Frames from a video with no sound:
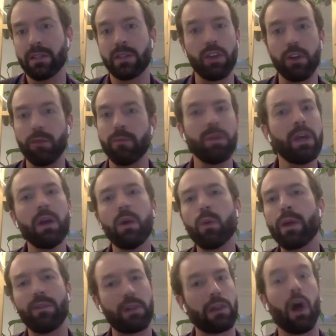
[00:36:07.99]
So
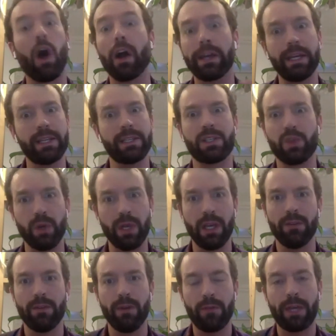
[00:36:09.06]
we have a long history
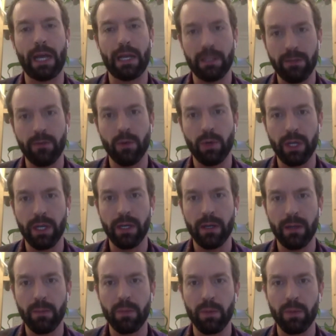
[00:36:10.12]
of California